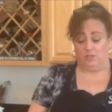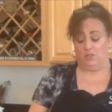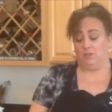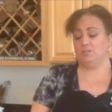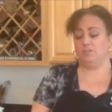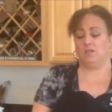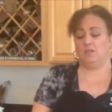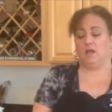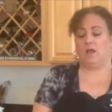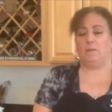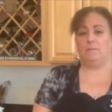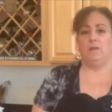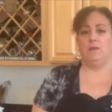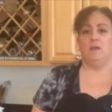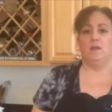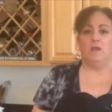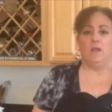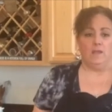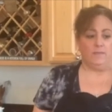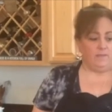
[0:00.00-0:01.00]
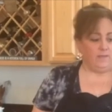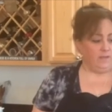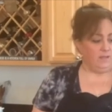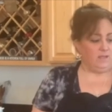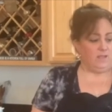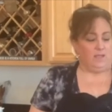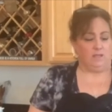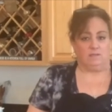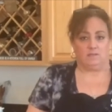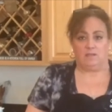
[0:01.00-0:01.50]
it on top. And then
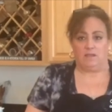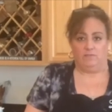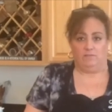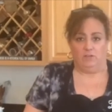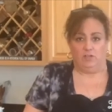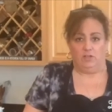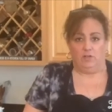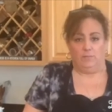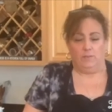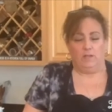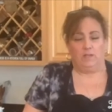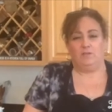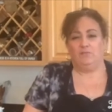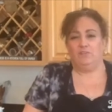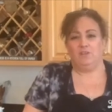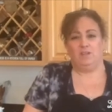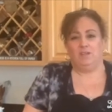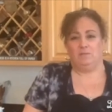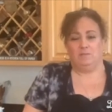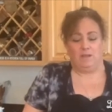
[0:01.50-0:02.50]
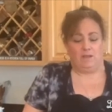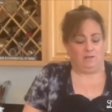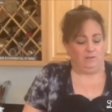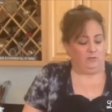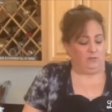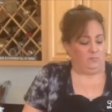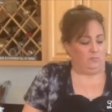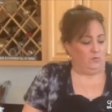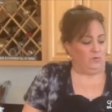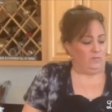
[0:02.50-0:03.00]
again, save a little bit. And if you need to make a
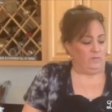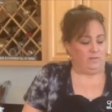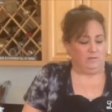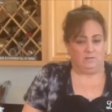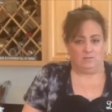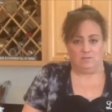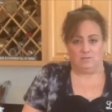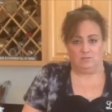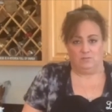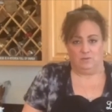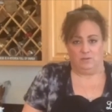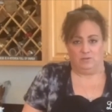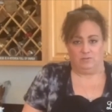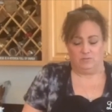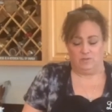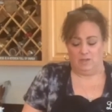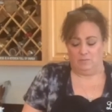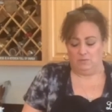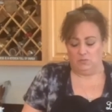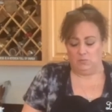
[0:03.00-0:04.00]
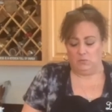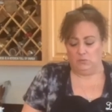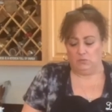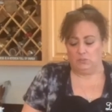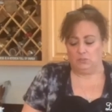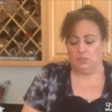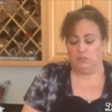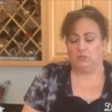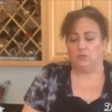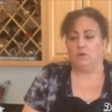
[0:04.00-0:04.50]
little more than just another tablespoon or
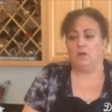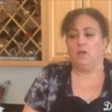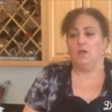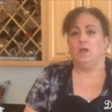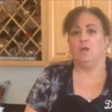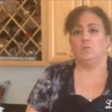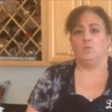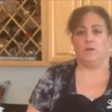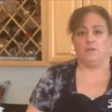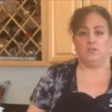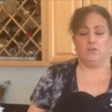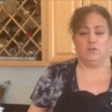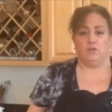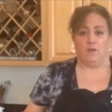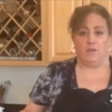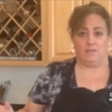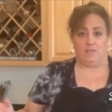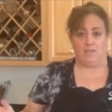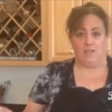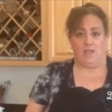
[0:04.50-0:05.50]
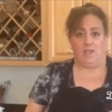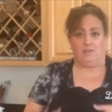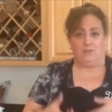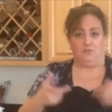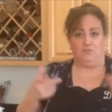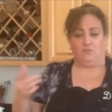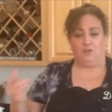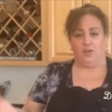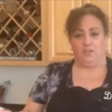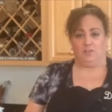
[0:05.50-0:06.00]
two, when you're at the end,
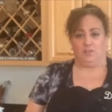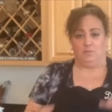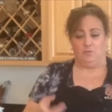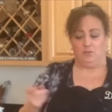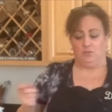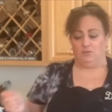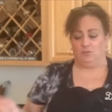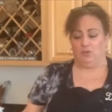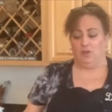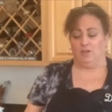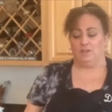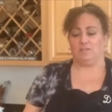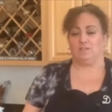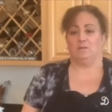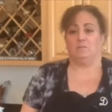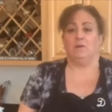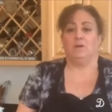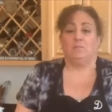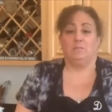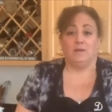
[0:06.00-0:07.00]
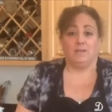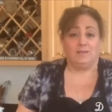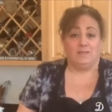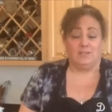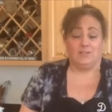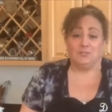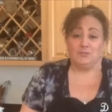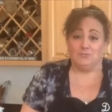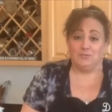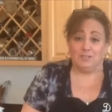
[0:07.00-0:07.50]
you've cut them and you toss them. But
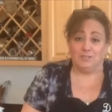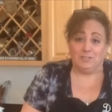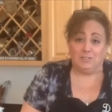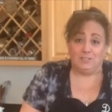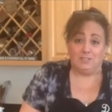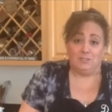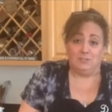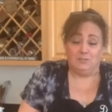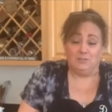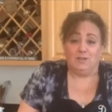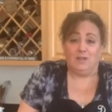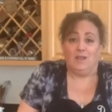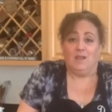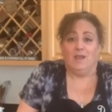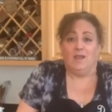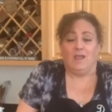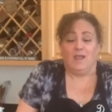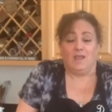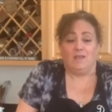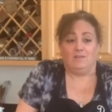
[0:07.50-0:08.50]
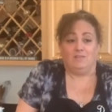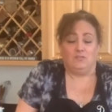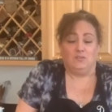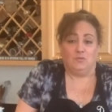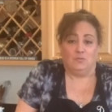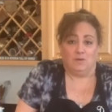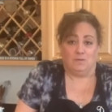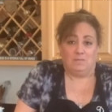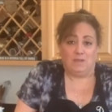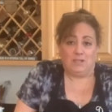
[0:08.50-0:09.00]
these are really cute. And if you
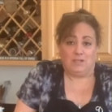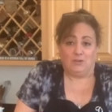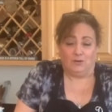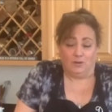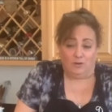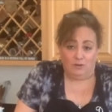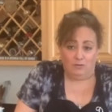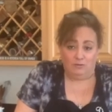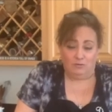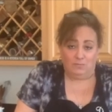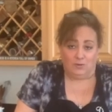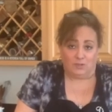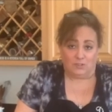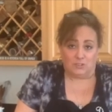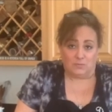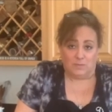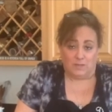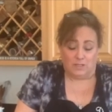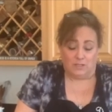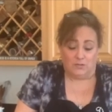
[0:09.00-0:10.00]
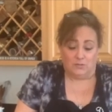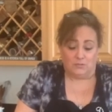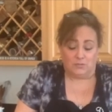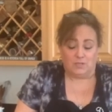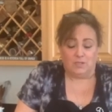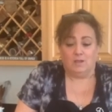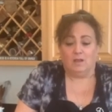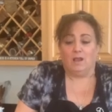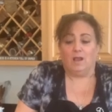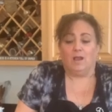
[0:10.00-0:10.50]
wanna make your own marshmallows
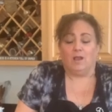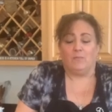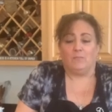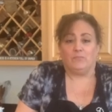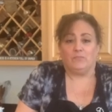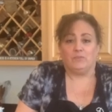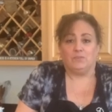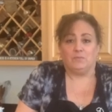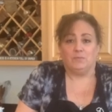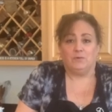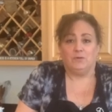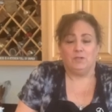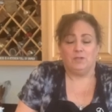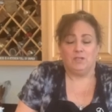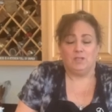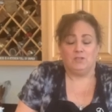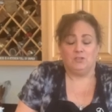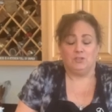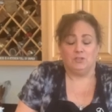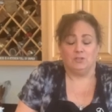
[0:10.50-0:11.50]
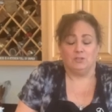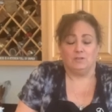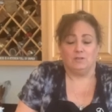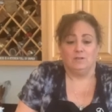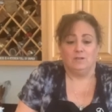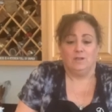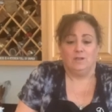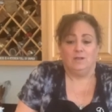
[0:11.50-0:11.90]
to put in your